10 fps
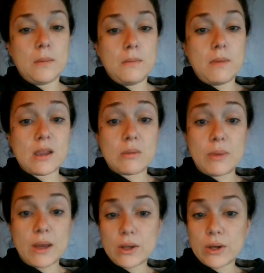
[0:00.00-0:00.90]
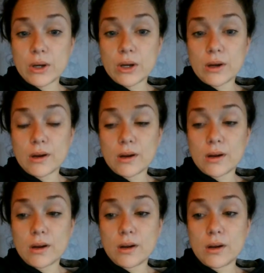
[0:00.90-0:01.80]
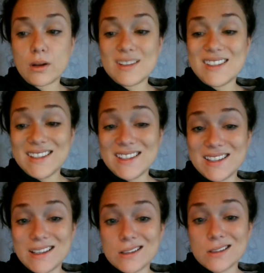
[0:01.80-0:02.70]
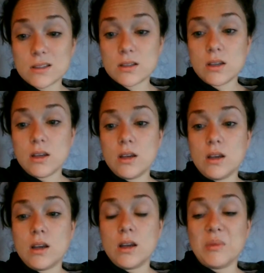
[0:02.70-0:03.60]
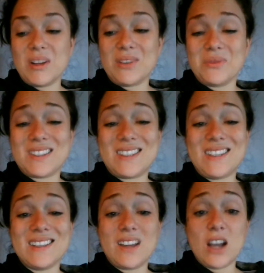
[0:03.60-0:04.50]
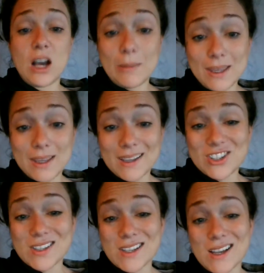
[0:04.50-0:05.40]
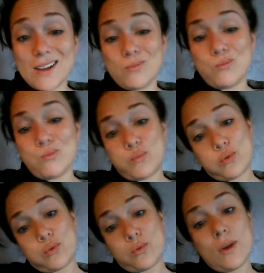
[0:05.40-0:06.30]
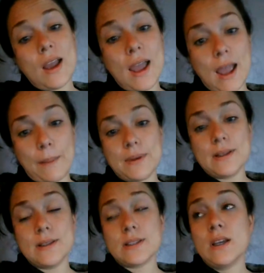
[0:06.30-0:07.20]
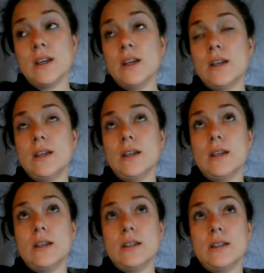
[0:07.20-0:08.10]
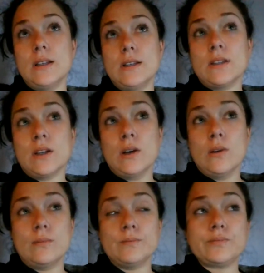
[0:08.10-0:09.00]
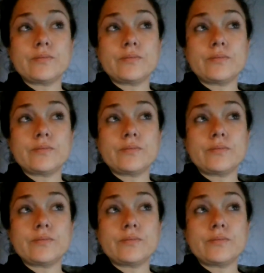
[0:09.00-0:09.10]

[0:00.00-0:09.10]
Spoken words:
make better, ease. I don't see it coming. It just kind of happens. So